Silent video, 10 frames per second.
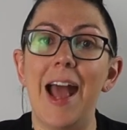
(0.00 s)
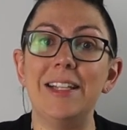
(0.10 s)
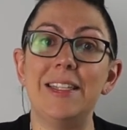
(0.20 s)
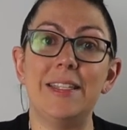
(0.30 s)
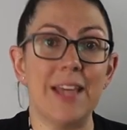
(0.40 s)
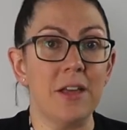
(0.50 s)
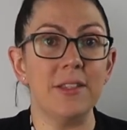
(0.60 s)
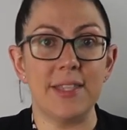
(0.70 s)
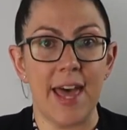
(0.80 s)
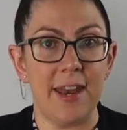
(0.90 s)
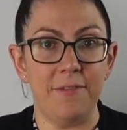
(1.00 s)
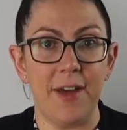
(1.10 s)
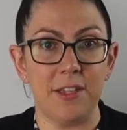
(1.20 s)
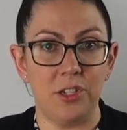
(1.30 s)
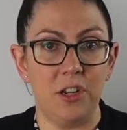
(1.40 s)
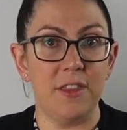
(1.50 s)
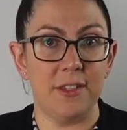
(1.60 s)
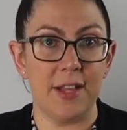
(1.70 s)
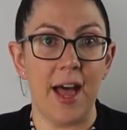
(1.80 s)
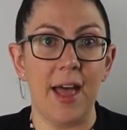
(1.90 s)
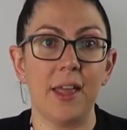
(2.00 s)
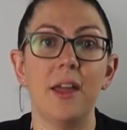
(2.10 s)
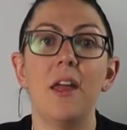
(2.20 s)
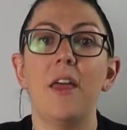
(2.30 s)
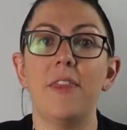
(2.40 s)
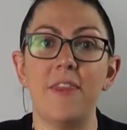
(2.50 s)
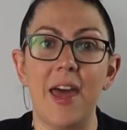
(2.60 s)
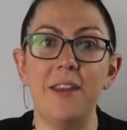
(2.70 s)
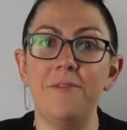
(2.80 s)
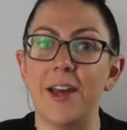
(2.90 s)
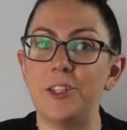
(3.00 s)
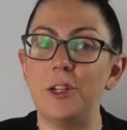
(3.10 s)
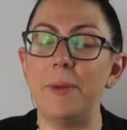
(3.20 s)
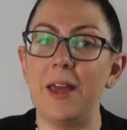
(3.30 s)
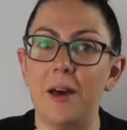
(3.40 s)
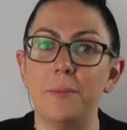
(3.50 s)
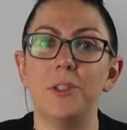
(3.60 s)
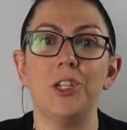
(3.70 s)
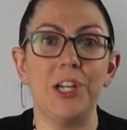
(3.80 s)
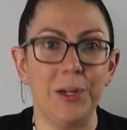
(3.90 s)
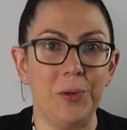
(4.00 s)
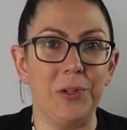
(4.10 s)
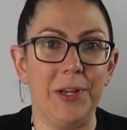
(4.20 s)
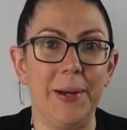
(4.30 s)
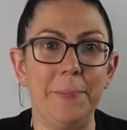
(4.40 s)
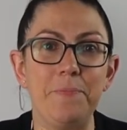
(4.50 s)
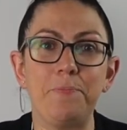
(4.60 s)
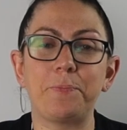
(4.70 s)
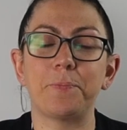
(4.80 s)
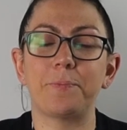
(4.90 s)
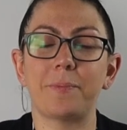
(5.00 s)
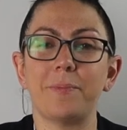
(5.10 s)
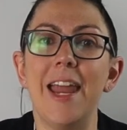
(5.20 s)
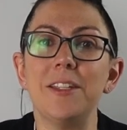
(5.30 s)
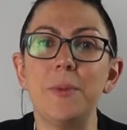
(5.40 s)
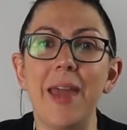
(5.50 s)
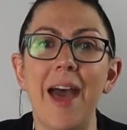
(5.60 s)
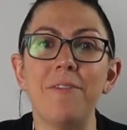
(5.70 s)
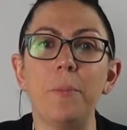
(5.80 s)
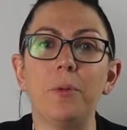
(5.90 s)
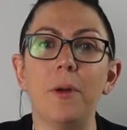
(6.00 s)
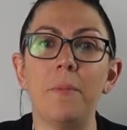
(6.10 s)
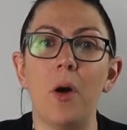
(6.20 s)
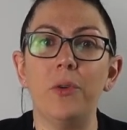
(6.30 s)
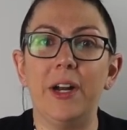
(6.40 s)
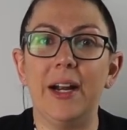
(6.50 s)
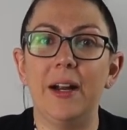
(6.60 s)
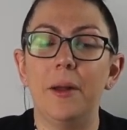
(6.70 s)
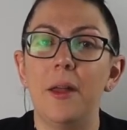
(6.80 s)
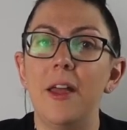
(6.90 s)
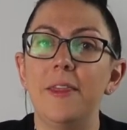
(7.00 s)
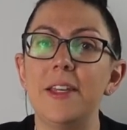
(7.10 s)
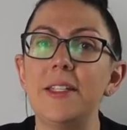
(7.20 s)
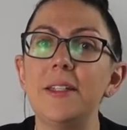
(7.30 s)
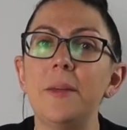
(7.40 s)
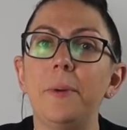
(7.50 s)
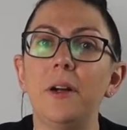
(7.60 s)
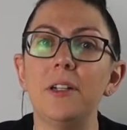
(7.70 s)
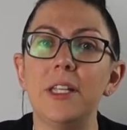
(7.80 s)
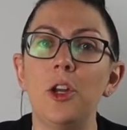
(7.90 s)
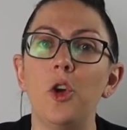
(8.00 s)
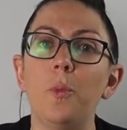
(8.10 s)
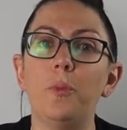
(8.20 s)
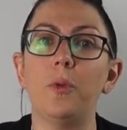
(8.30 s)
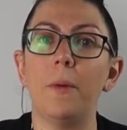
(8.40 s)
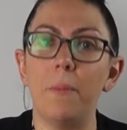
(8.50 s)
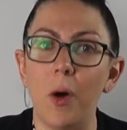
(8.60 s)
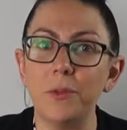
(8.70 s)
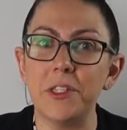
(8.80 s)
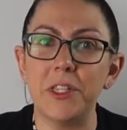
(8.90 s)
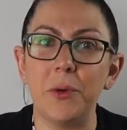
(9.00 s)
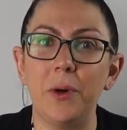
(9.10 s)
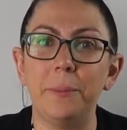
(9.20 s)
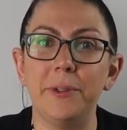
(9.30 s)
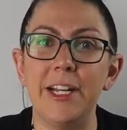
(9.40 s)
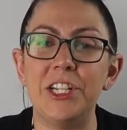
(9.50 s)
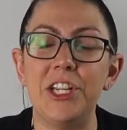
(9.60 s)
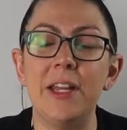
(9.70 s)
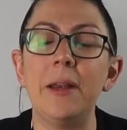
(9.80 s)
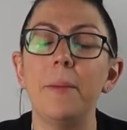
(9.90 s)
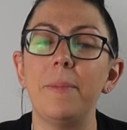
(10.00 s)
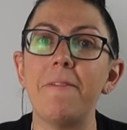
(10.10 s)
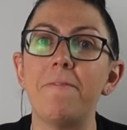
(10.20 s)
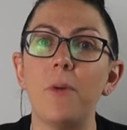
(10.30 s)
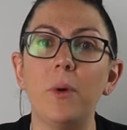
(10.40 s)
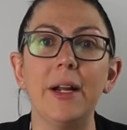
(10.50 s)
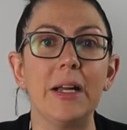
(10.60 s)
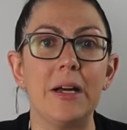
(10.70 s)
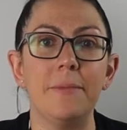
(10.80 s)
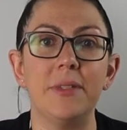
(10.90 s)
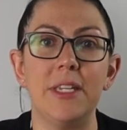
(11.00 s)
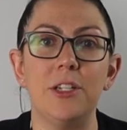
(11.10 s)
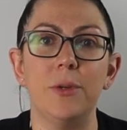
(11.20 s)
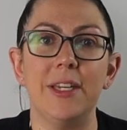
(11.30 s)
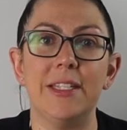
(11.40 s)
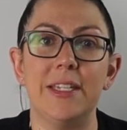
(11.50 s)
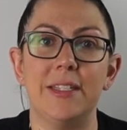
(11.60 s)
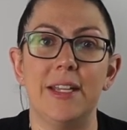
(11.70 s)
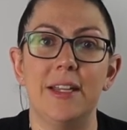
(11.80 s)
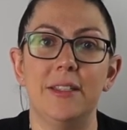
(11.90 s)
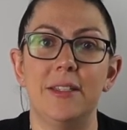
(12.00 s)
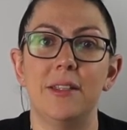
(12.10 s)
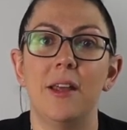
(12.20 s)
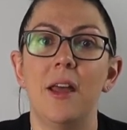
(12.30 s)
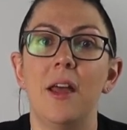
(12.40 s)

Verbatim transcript: and sells that investor the stock, then that investor becomes a shareholder. Next, we have a promoter. This is a person who promotes the corporation before it comes into existence.